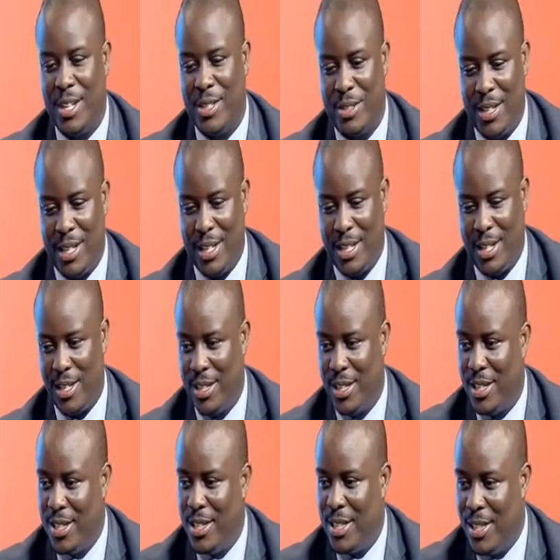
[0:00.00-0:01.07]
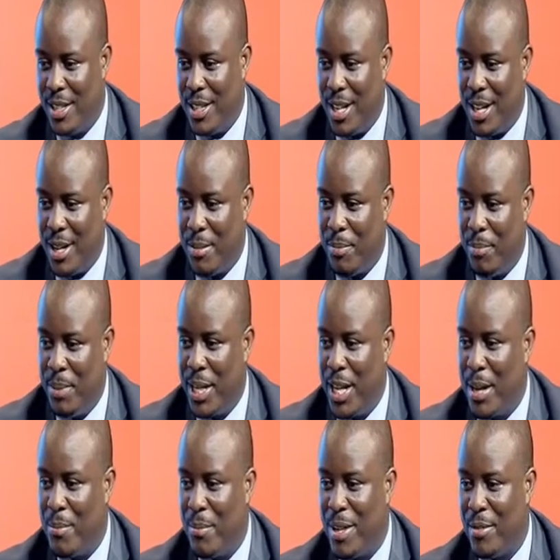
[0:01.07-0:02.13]
actually pick
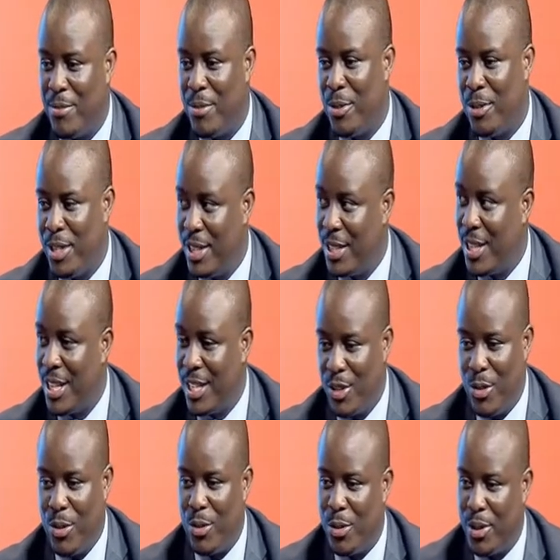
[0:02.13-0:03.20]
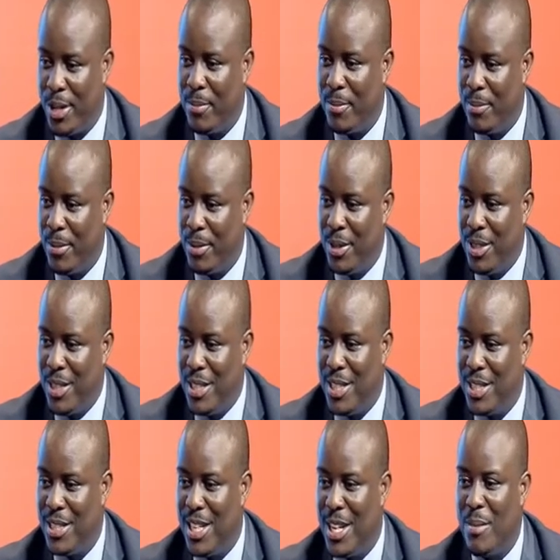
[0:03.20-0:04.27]
up the phone and call them.
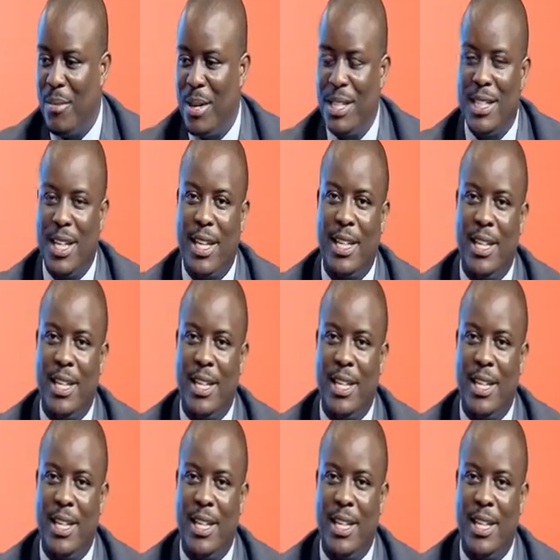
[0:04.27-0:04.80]
These numbers are